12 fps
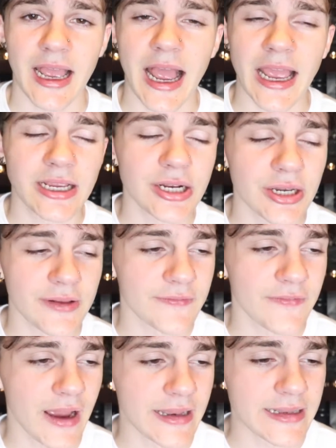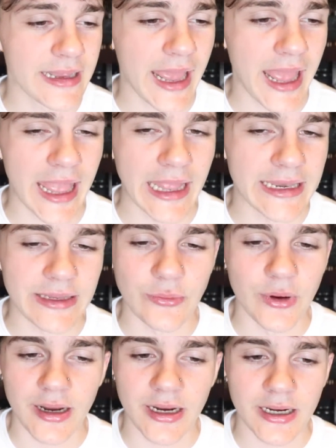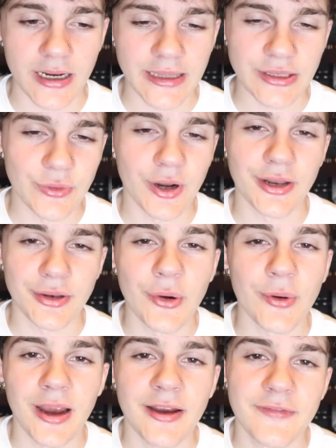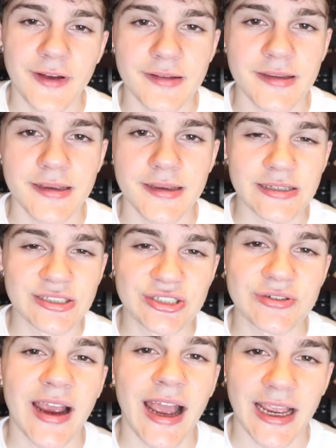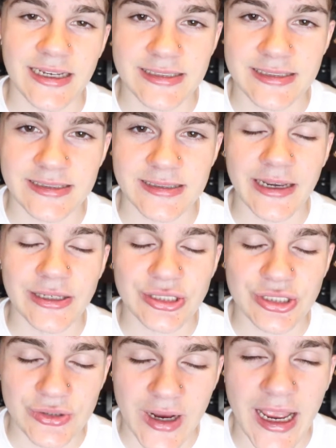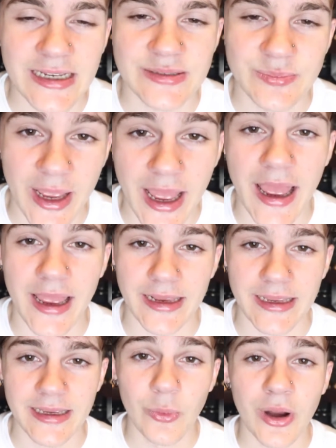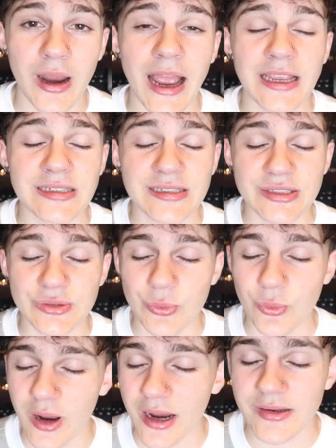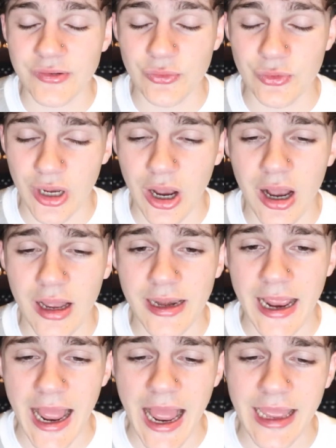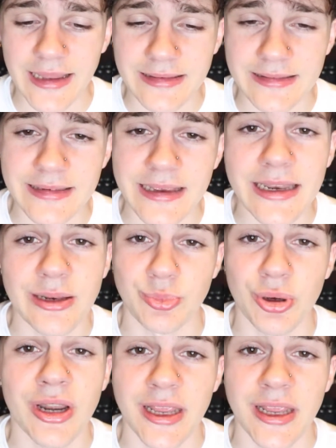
I couldn't find it anywhere. And you wanna know where I found it? The trash, in a trash bag, where I swear to God, I didn't put